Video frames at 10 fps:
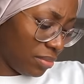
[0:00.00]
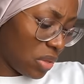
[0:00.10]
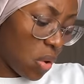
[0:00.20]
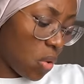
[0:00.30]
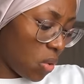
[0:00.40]

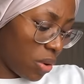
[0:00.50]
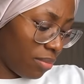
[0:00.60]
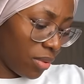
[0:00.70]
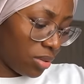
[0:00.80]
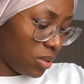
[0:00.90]
no,
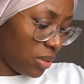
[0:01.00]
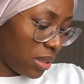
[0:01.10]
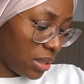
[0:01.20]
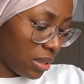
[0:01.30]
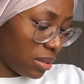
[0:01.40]
I'm not
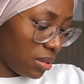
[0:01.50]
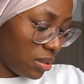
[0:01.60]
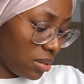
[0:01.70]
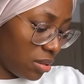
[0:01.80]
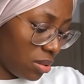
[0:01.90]
doing
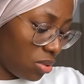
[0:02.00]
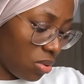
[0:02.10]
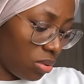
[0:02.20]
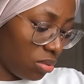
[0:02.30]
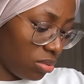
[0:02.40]
this.
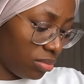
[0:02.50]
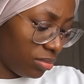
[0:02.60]
No.